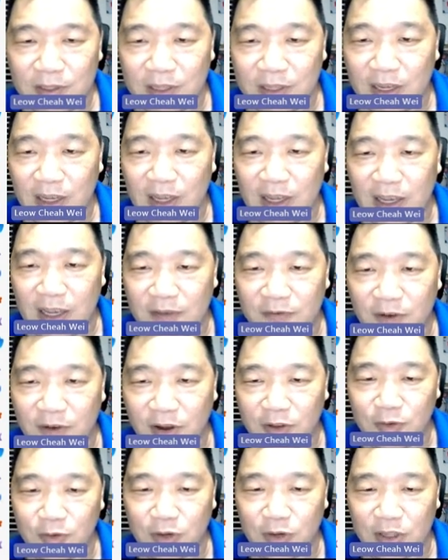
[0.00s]
the
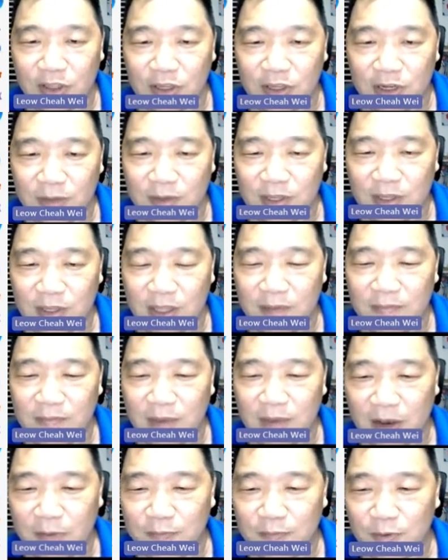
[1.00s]
4 to 20
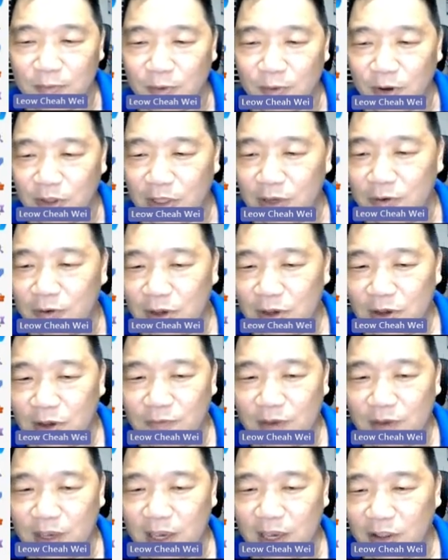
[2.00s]
milliamp output module,
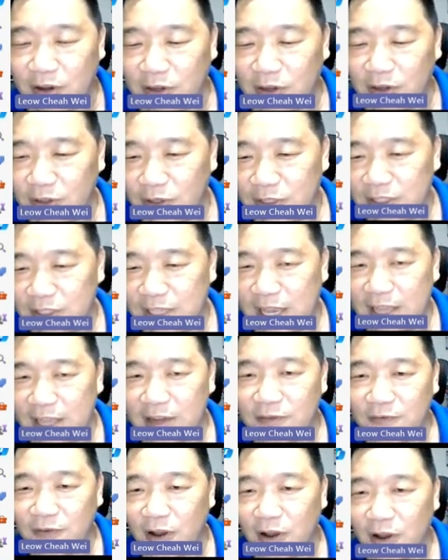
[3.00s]
we can also
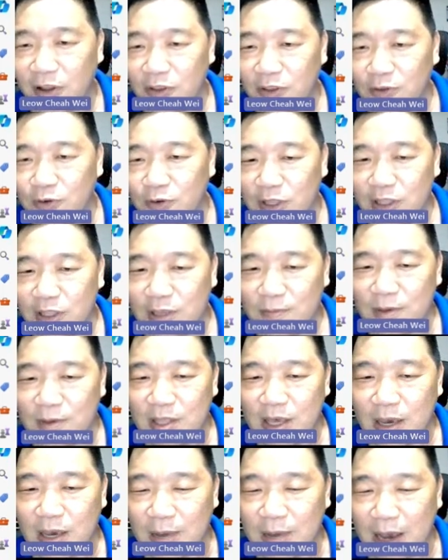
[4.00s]
send 4 to 20
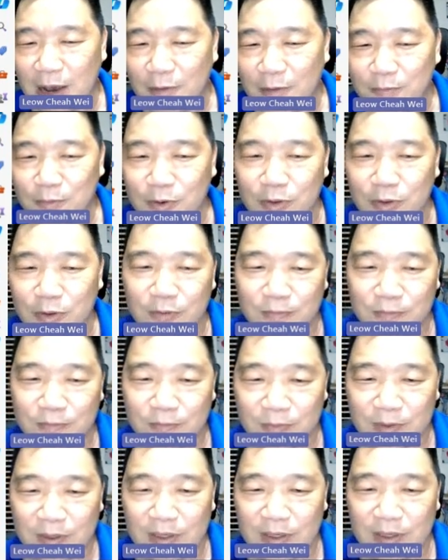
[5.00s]
milliamp output,
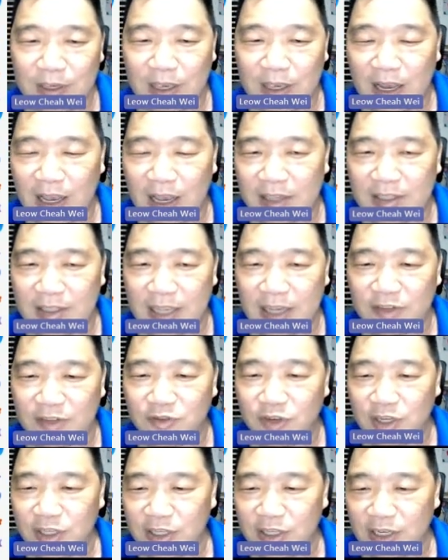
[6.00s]
yeah, as
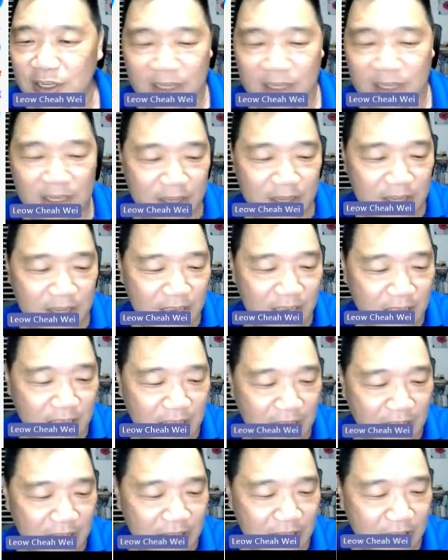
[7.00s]
actuator. In
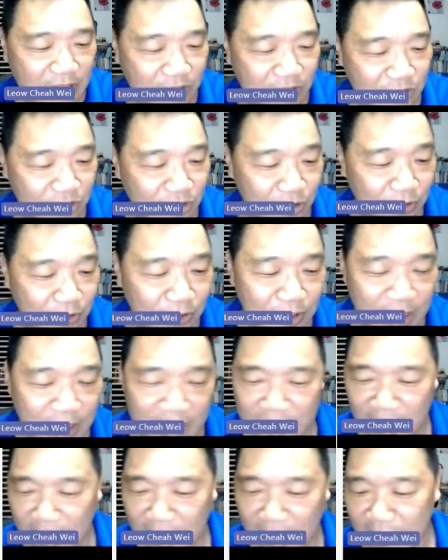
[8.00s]
here, I did not show
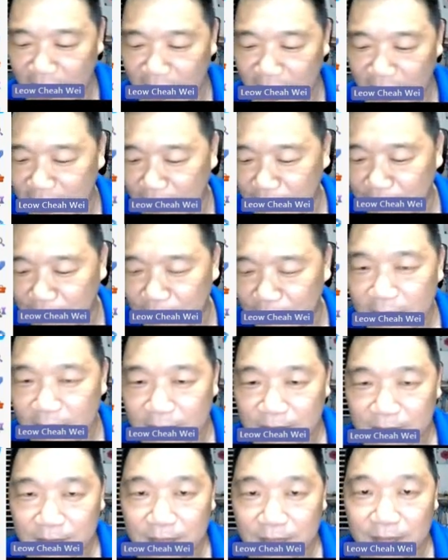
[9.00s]
that an example.